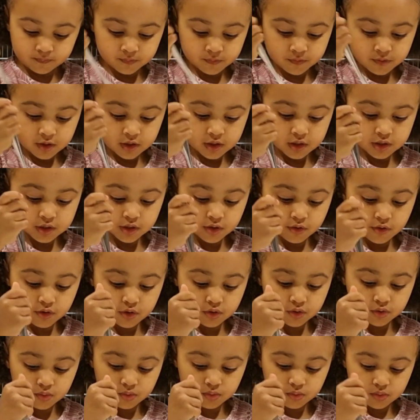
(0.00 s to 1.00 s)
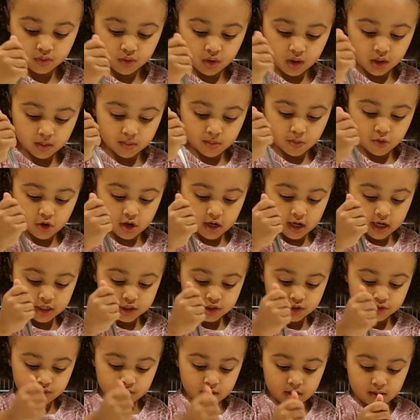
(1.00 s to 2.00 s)
Still want more ice
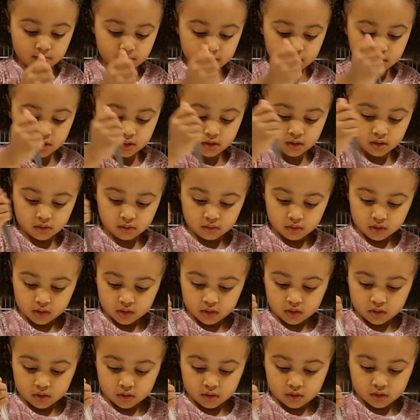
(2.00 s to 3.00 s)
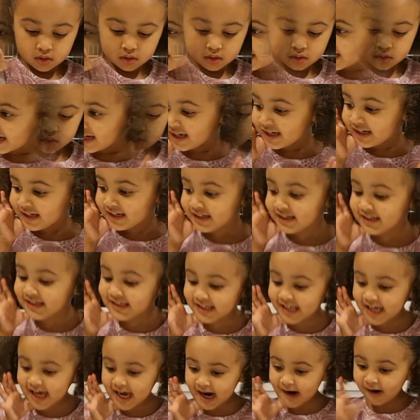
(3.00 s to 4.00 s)
cream. And
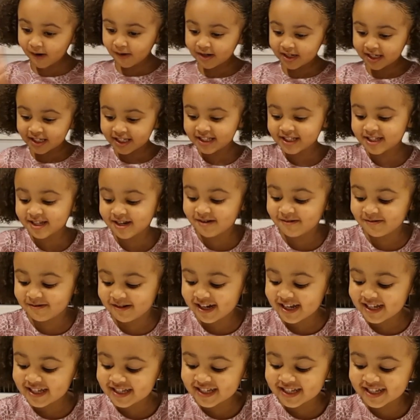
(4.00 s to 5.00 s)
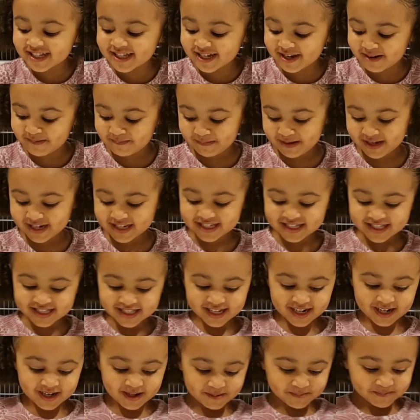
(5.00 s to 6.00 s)
now I need the whisk to mix it
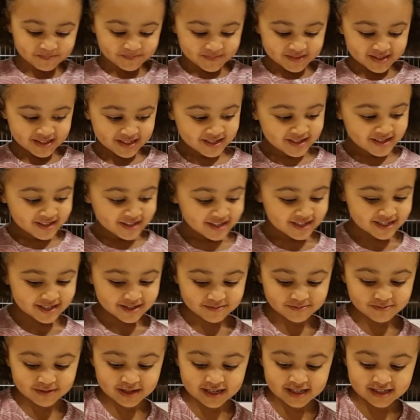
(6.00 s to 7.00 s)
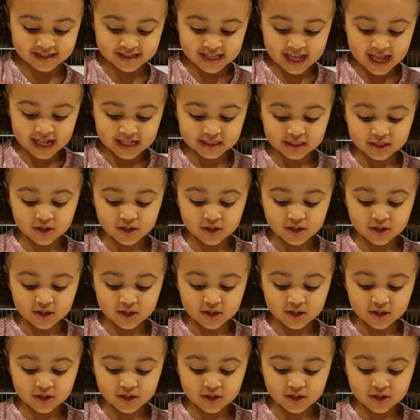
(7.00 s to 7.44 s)
up. Because wait, that's our